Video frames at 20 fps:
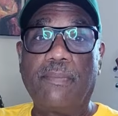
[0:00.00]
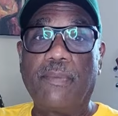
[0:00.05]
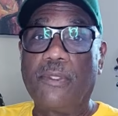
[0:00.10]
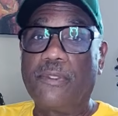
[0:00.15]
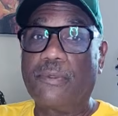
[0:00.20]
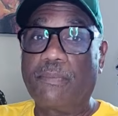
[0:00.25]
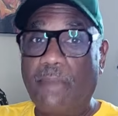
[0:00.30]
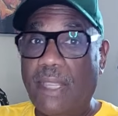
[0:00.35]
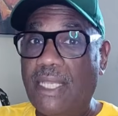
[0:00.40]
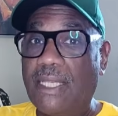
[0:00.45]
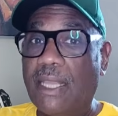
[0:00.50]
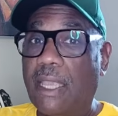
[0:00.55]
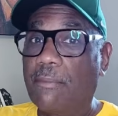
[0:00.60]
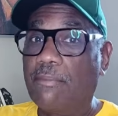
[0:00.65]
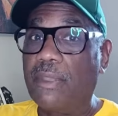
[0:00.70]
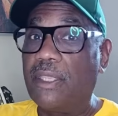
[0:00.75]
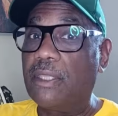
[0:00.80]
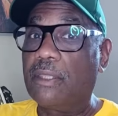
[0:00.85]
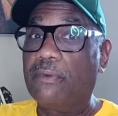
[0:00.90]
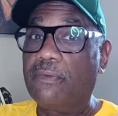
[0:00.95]
this may not
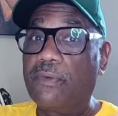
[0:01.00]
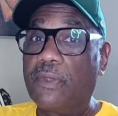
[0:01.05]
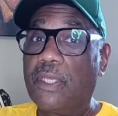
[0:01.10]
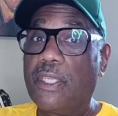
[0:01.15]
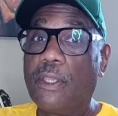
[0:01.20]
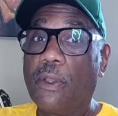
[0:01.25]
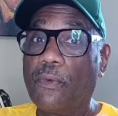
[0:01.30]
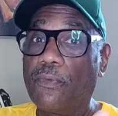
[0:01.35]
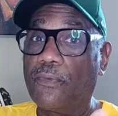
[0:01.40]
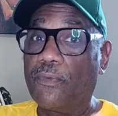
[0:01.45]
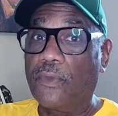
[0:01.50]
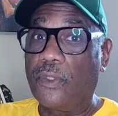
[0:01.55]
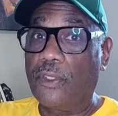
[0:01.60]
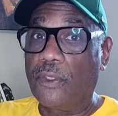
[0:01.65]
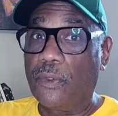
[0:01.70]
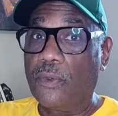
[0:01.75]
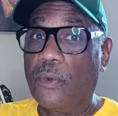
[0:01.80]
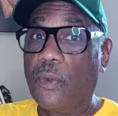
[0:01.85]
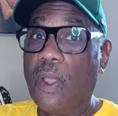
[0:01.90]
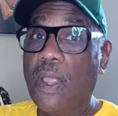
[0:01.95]
be the video for
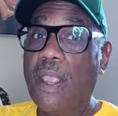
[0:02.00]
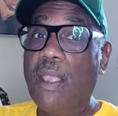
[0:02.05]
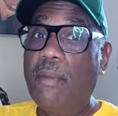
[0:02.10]
you,